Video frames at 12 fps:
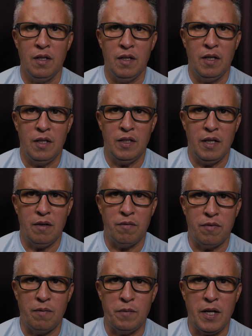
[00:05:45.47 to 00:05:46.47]
And then
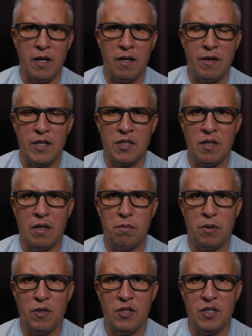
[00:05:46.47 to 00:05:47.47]
from there I started
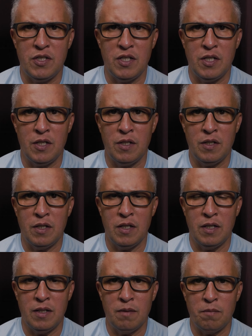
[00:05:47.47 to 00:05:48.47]
purchasing
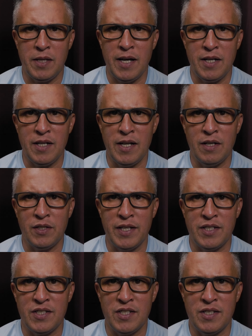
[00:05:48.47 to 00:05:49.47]
Canon L
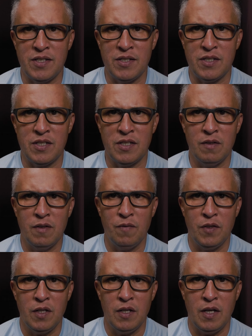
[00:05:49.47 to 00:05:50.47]
lenses.
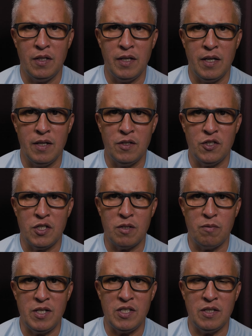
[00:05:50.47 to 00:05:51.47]
And then just
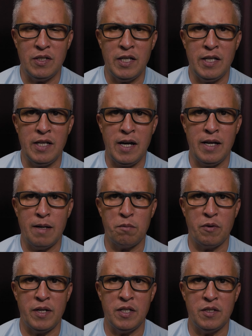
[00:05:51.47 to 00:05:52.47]
recently I
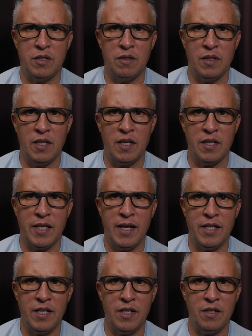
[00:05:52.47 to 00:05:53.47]
upgraded to the
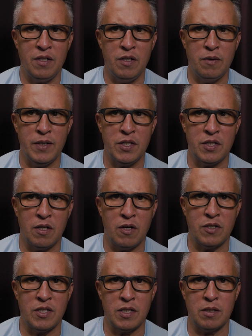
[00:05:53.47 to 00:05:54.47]
Canon EOS
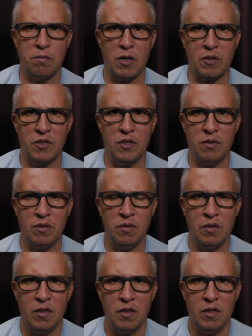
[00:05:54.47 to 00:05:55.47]
R6 Mark II,
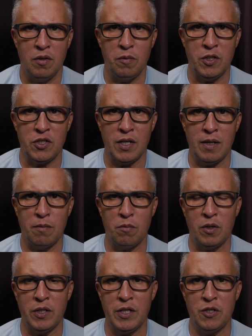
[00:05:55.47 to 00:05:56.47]
which I'm
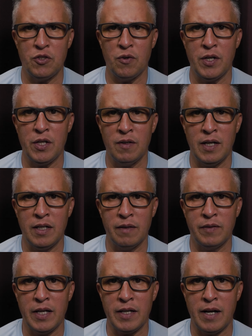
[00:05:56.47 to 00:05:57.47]
really enjoying. I
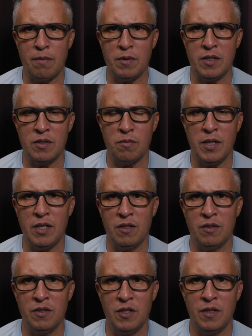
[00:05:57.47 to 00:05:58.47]
love that camera as
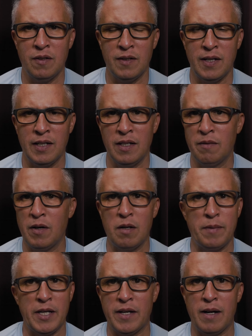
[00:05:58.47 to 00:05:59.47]
well. I love all
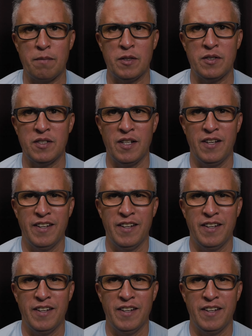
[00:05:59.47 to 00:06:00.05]
my cameras.